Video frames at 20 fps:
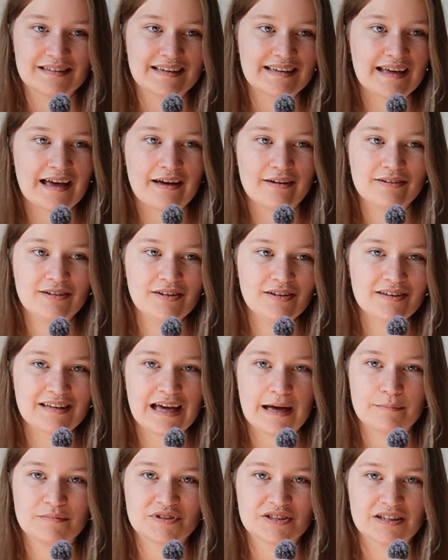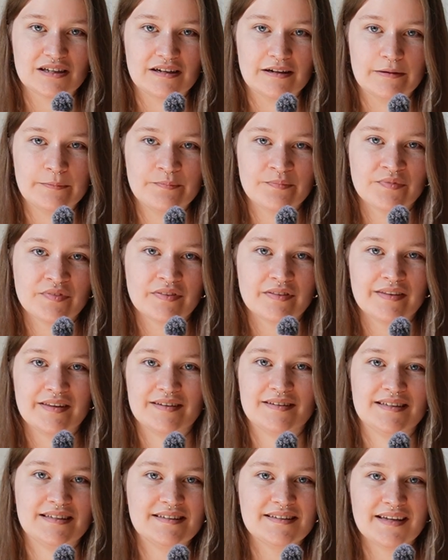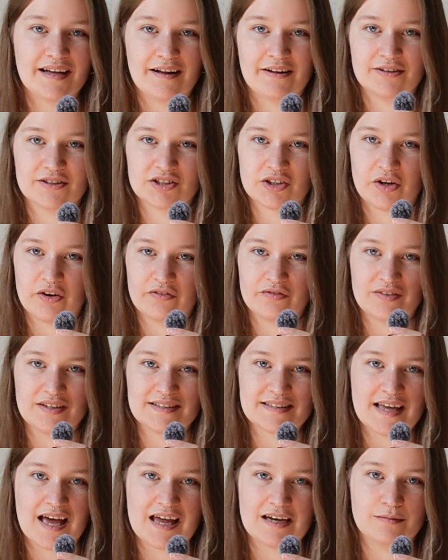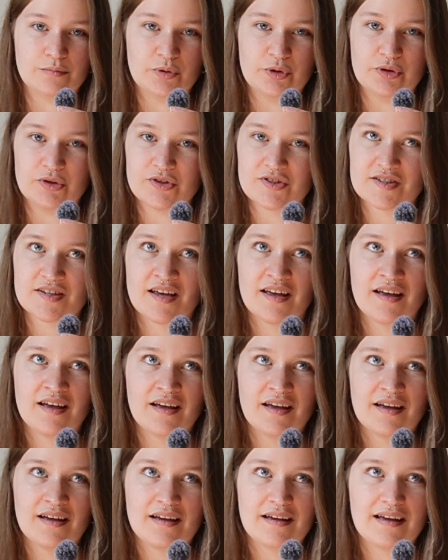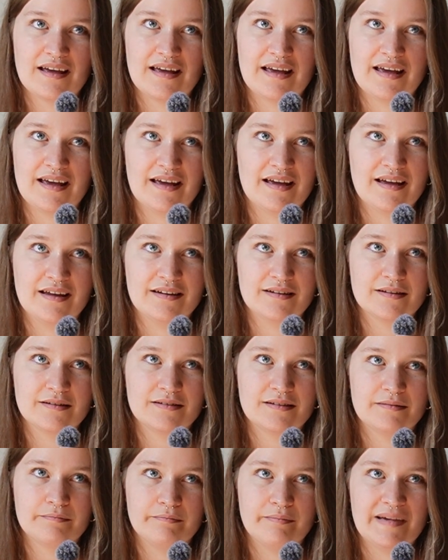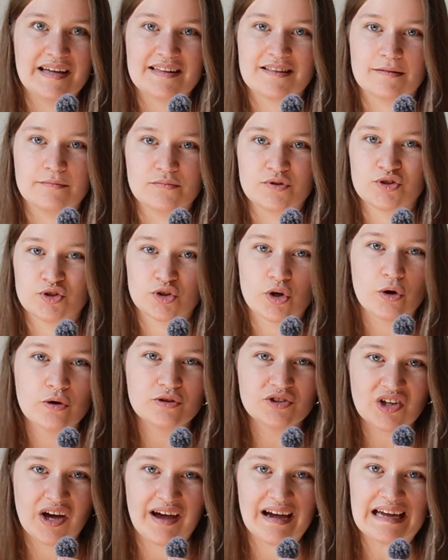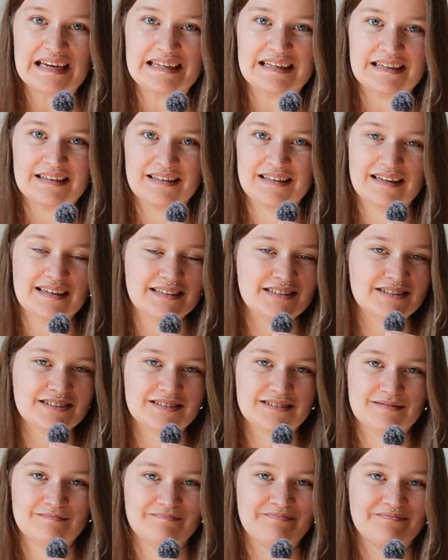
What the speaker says: Like, how do you capture the details of these animals and make them so tiny? It's